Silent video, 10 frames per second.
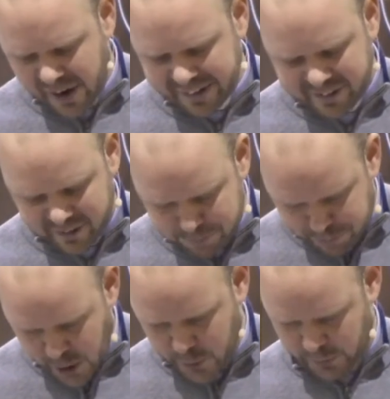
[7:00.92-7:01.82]
I
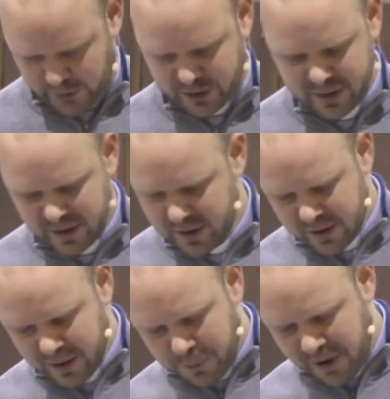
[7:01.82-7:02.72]
spoke
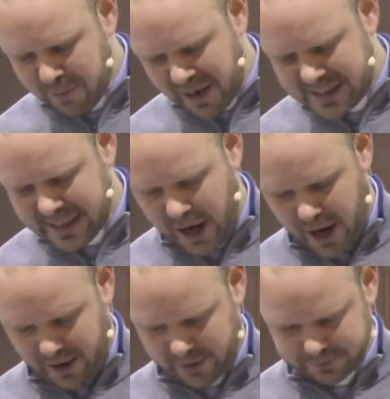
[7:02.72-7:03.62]
with my
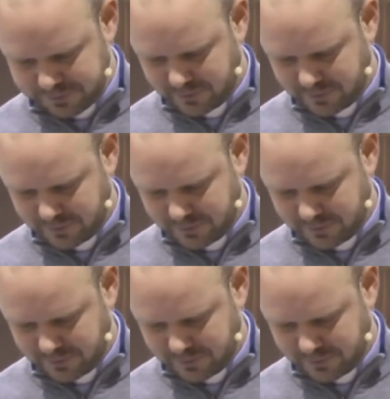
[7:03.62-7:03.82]
tongue.